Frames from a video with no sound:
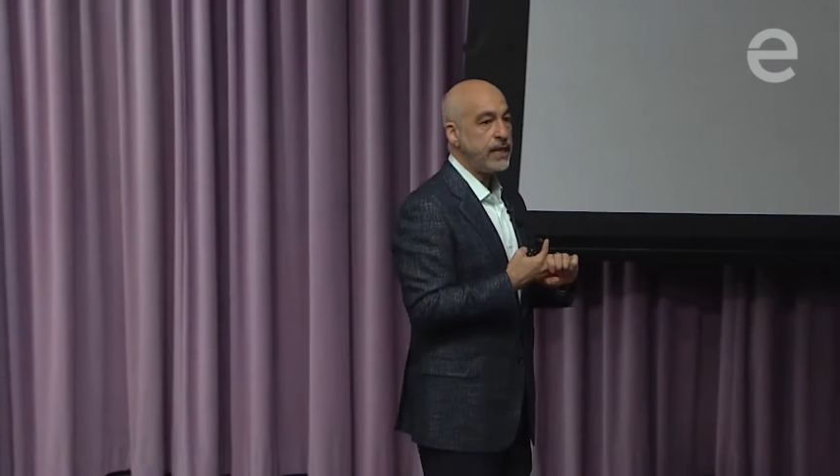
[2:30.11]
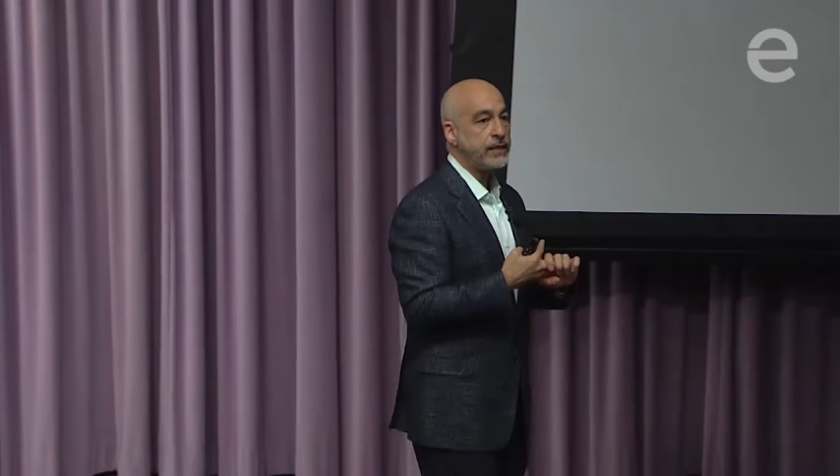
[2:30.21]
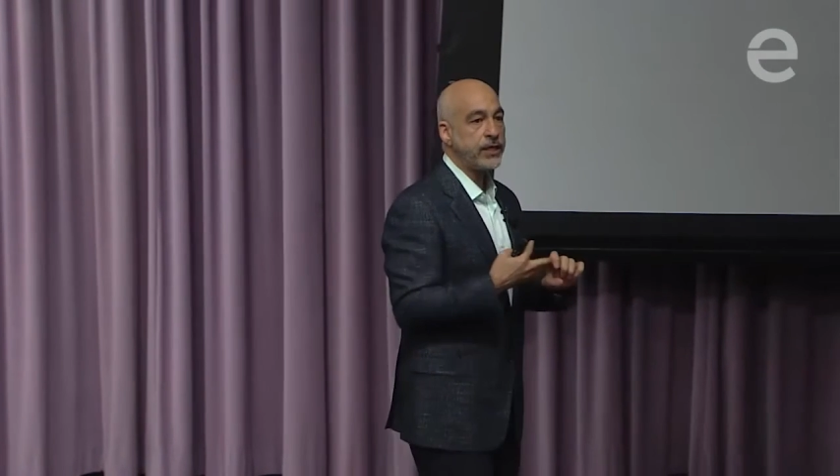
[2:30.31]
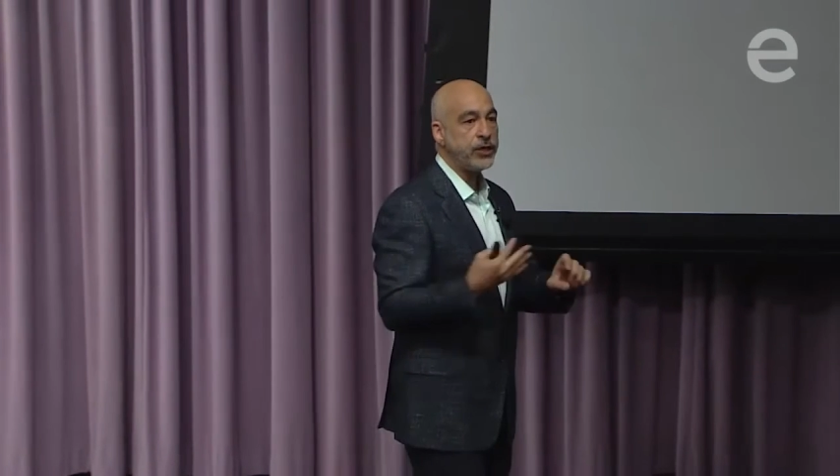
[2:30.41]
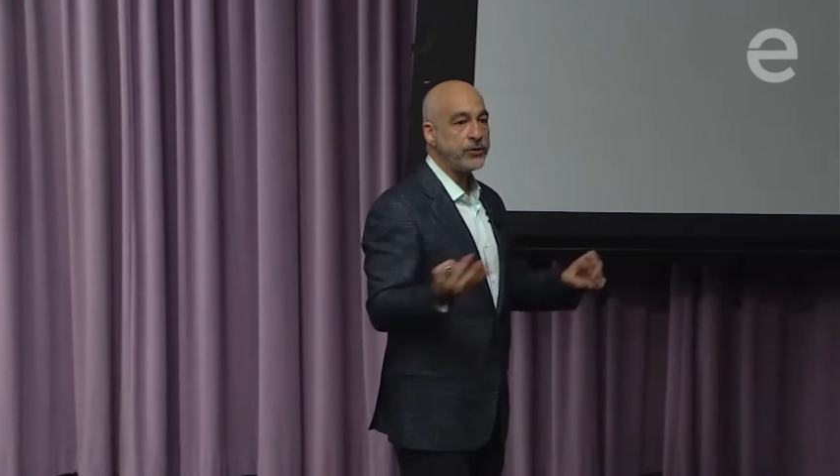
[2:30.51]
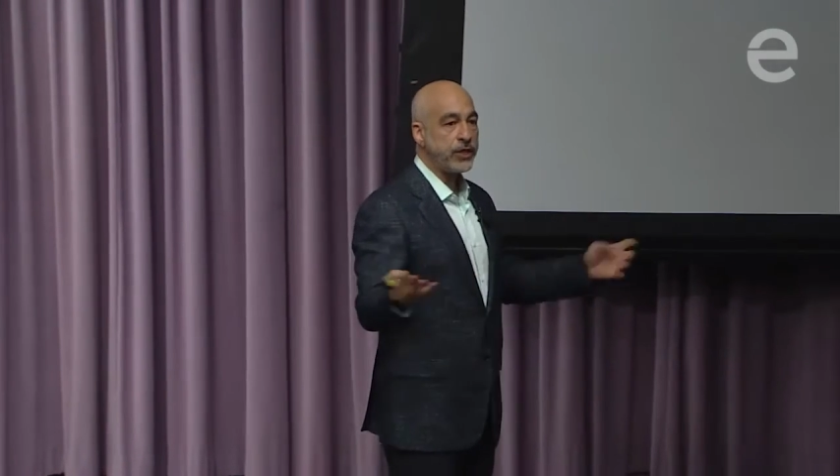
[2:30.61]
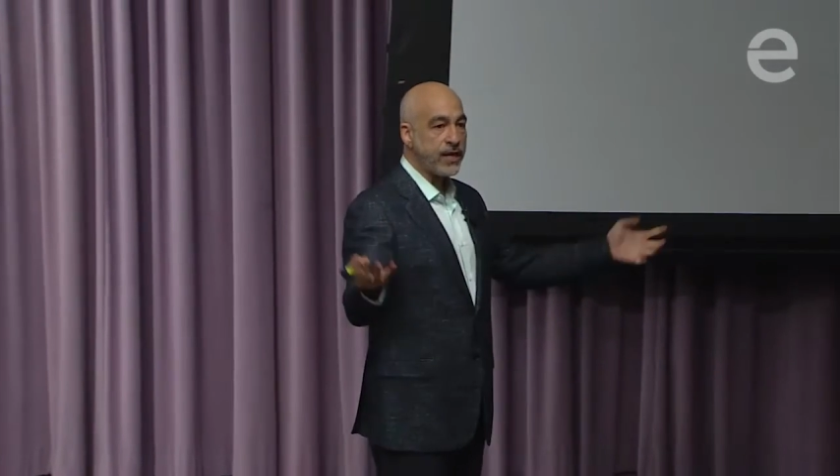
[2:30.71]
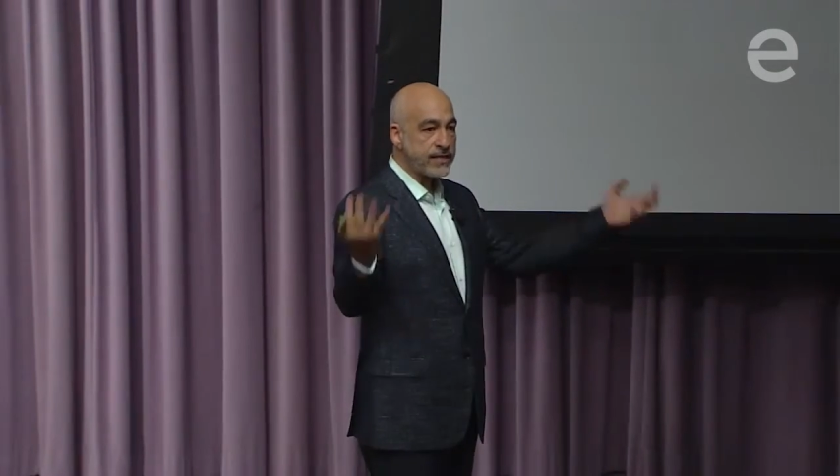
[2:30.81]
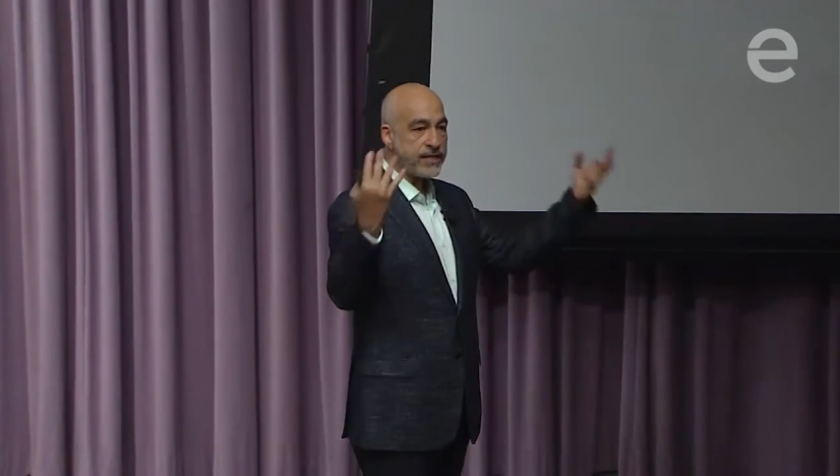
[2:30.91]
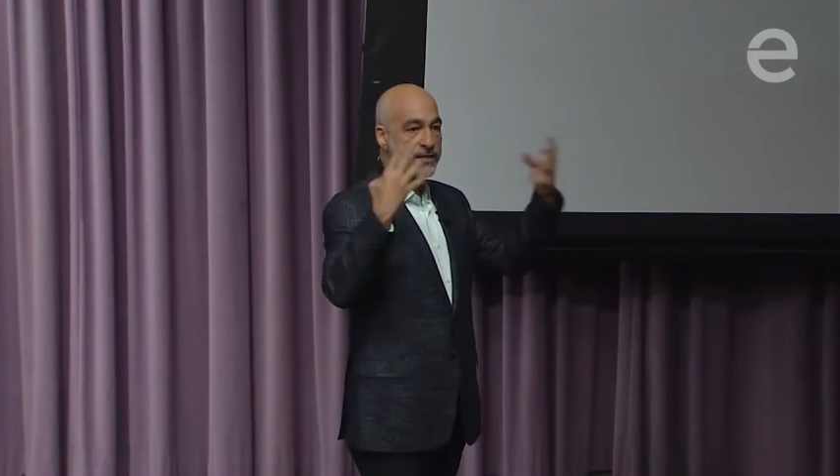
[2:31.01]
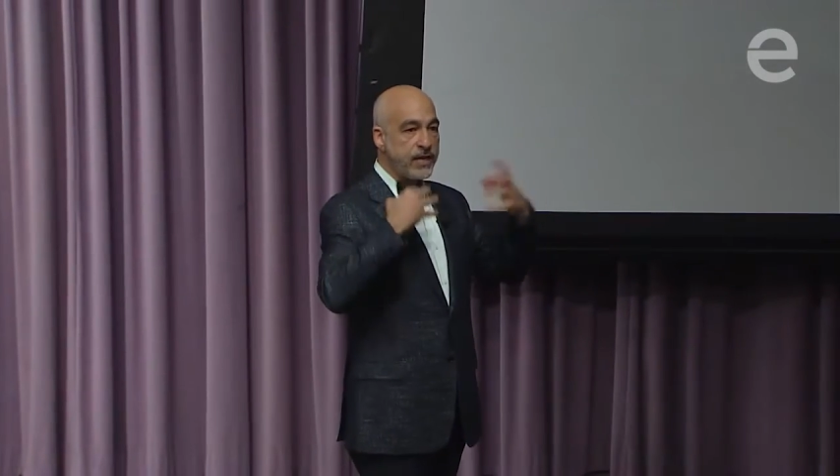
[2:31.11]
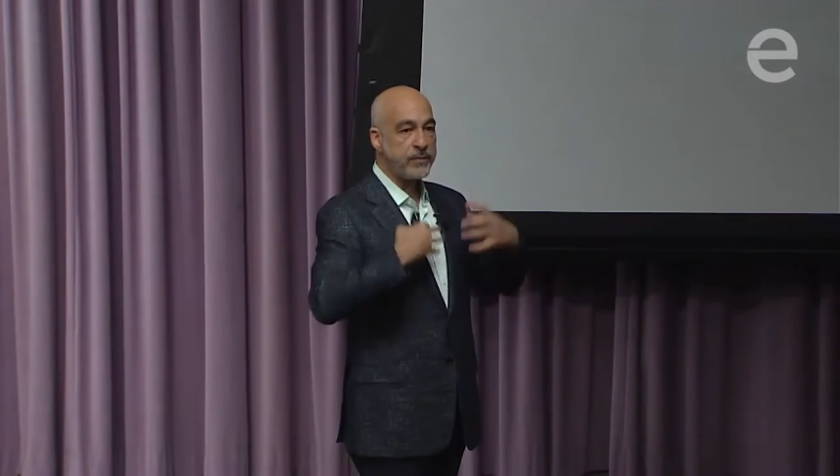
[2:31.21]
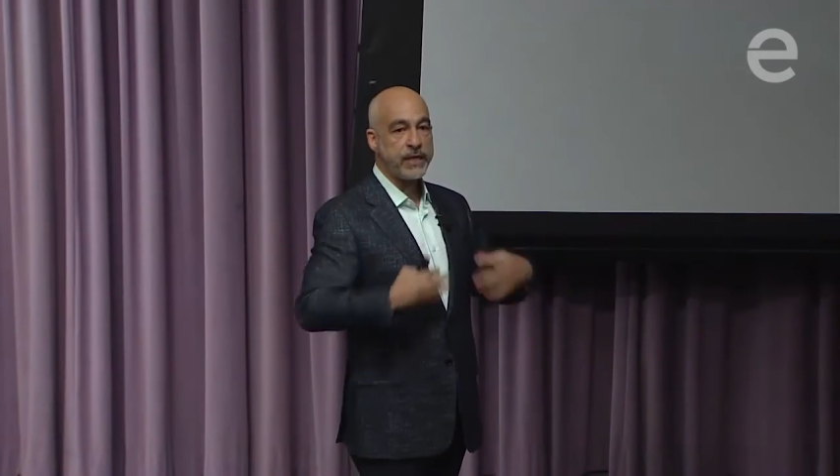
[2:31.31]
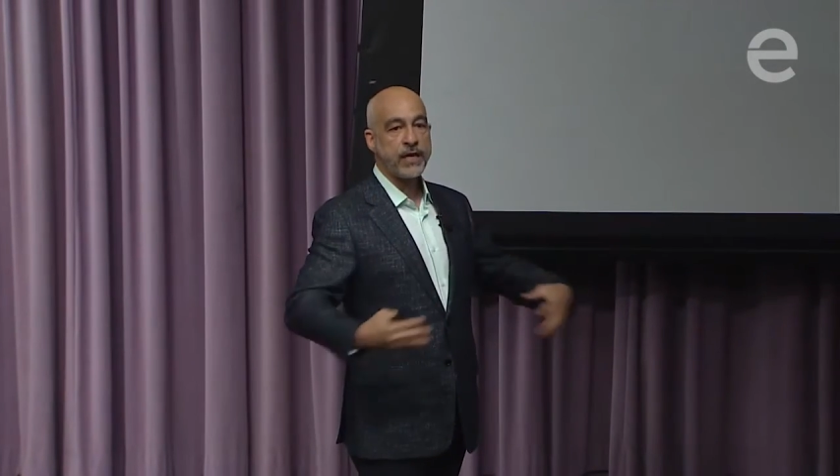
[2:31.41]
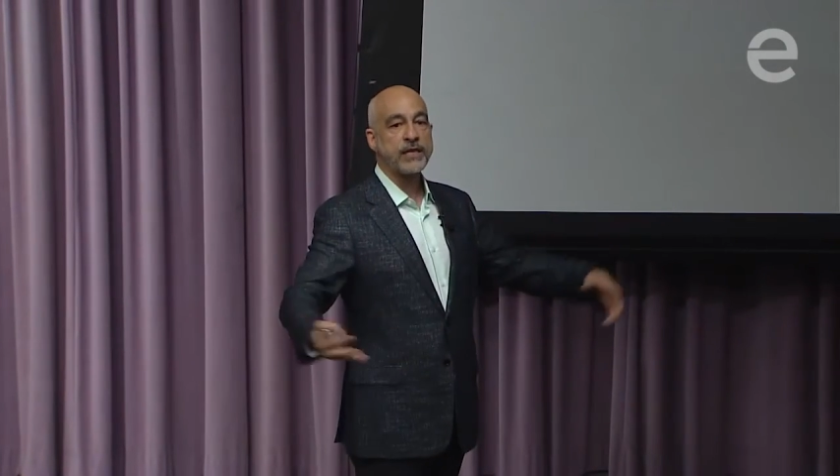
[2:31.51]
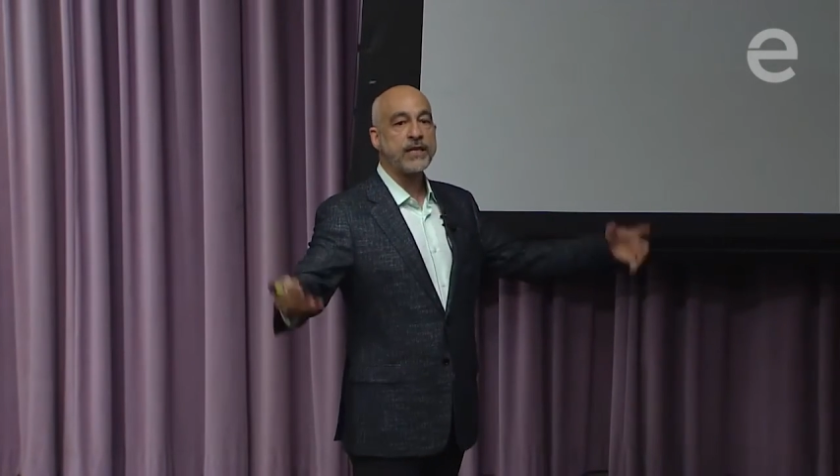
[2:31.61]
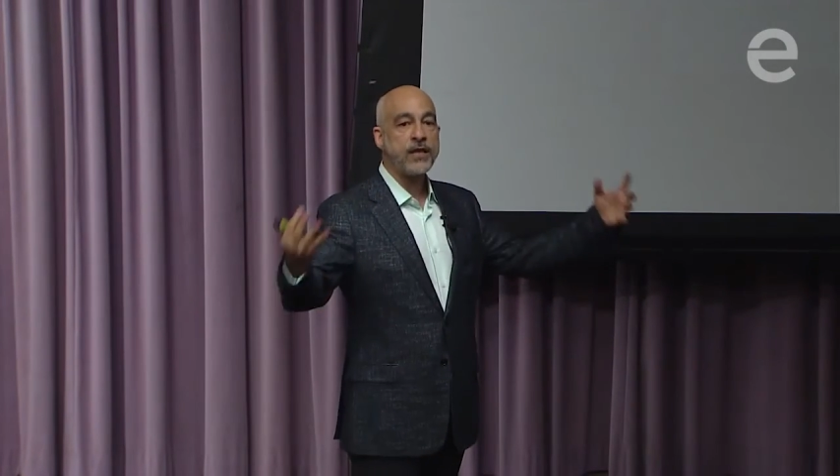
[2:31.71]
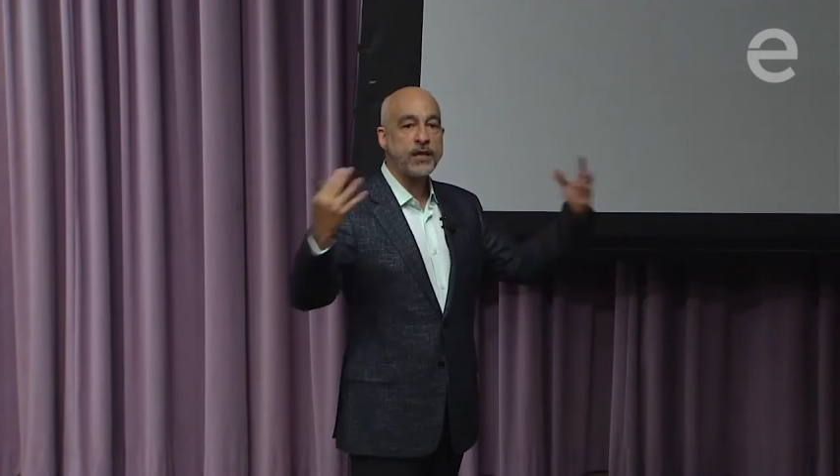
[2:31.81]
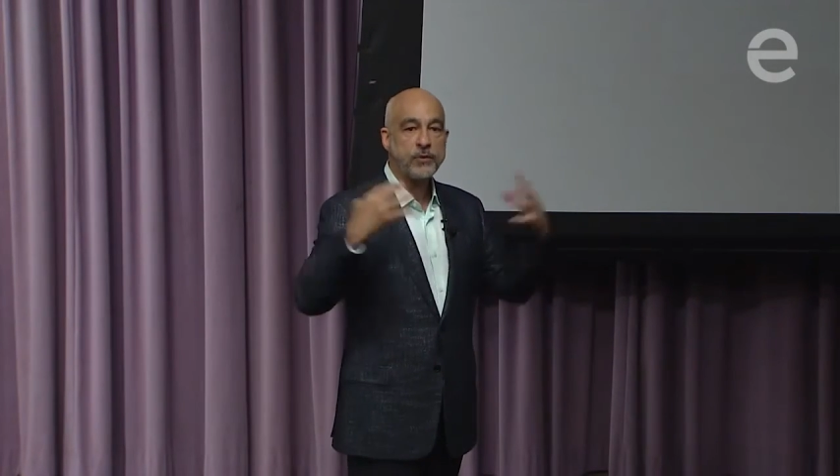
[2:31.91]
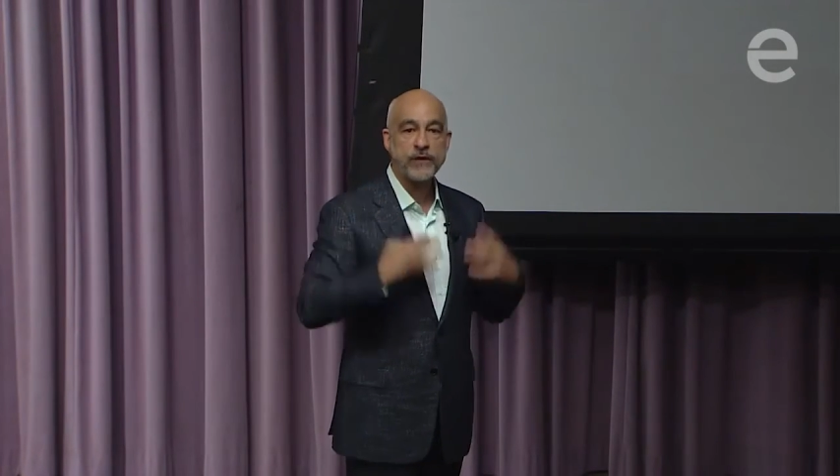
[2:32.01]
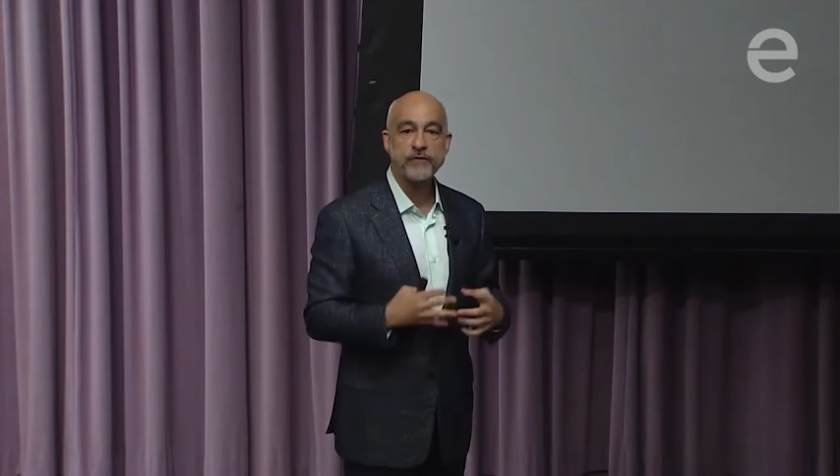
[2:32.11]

the curiosity is going to bring out a lot more